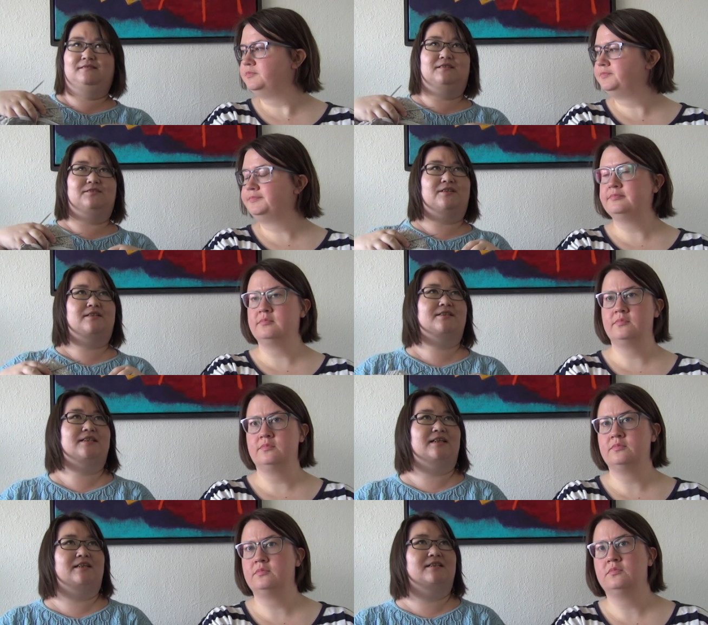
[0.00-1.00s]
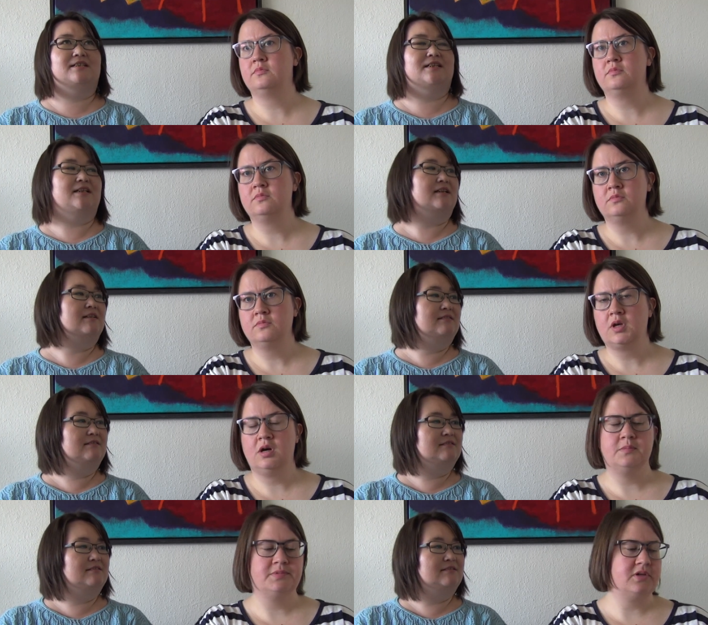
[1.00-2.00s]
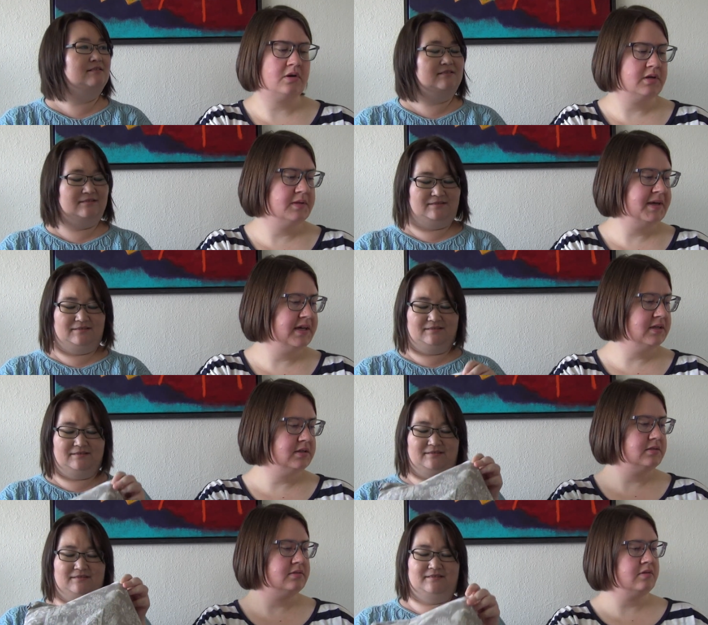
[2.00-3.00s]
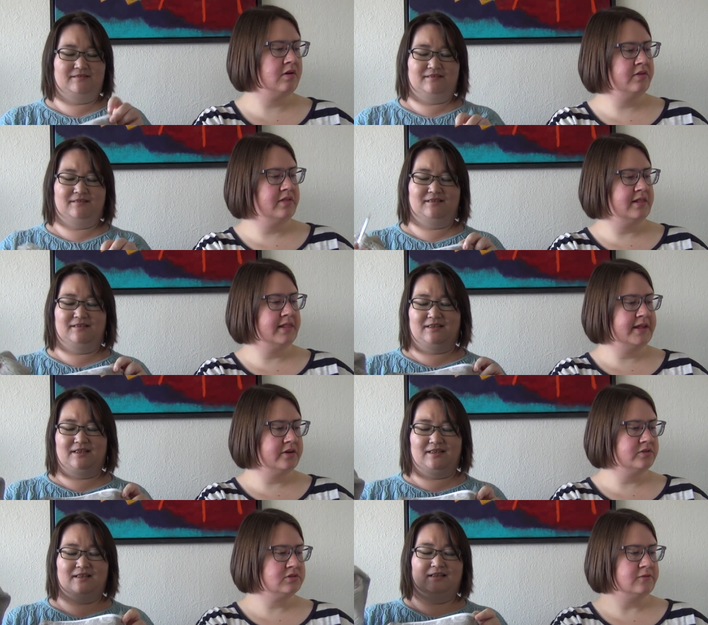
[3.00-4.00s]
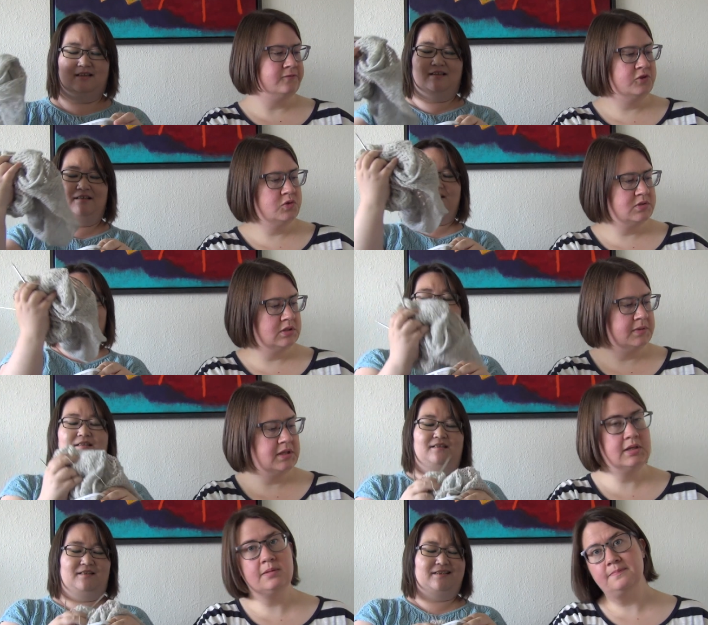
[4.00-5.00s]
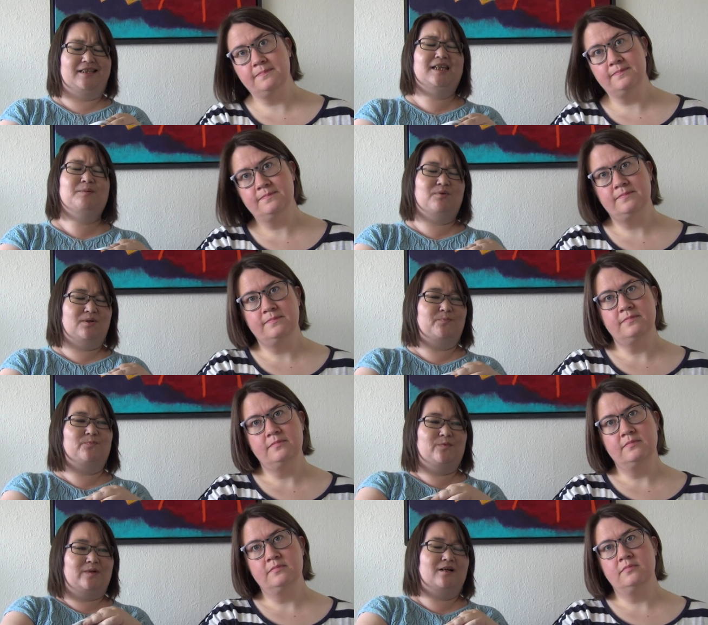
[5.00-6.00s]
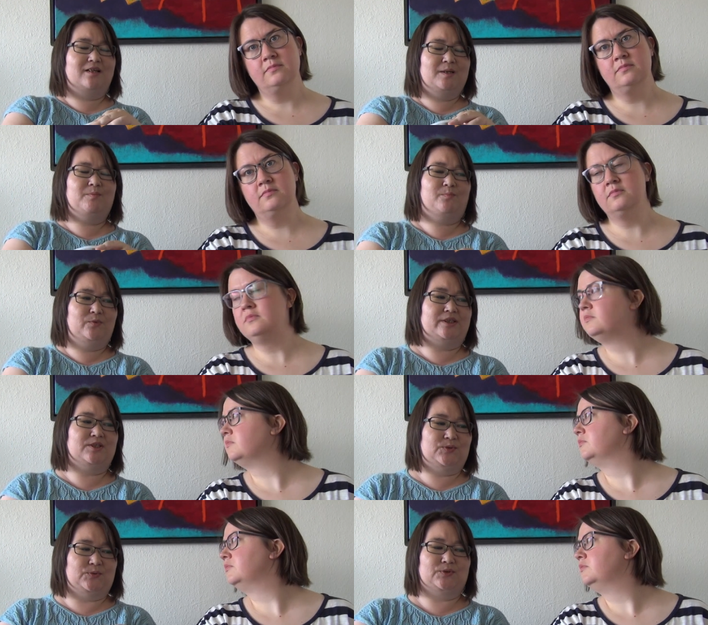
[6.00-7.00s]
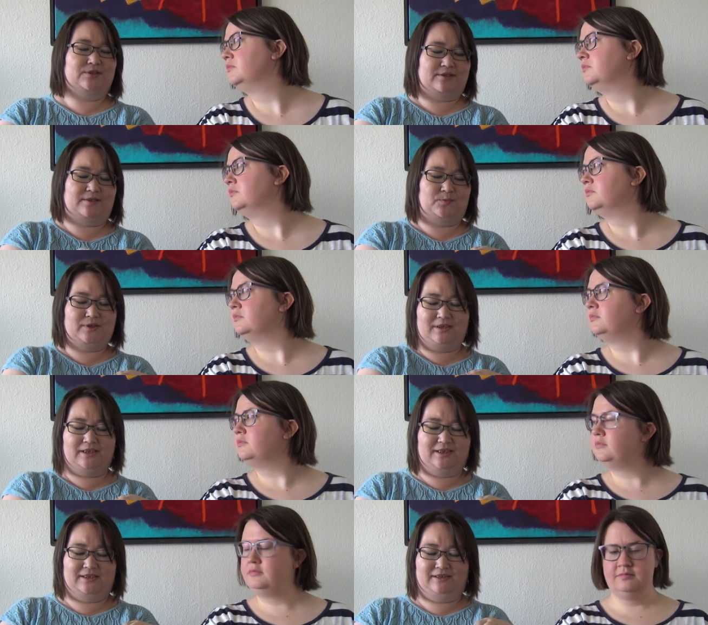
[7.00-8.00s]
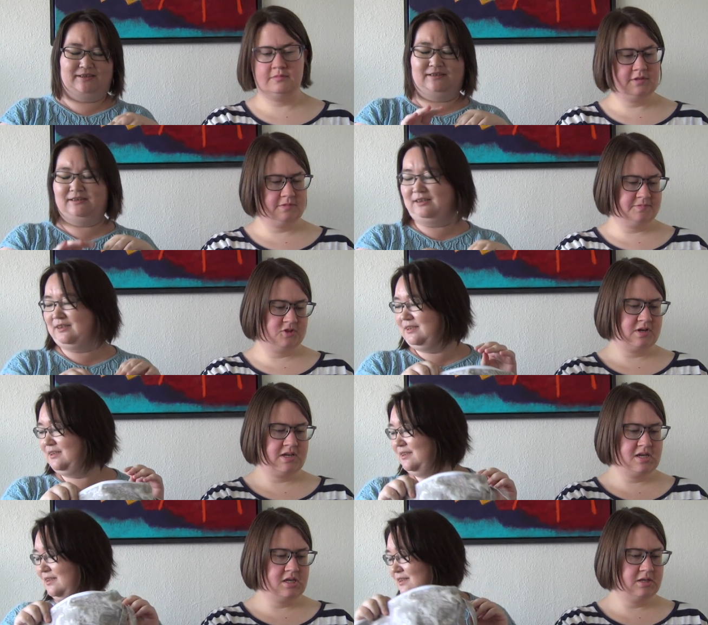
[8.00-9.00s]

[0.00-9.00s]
Speaker 1: No, that's the NSA. Oh, I'm sorry. All the letters confusing me. Keep up, keep up with the stalkers, will you? I'm trying.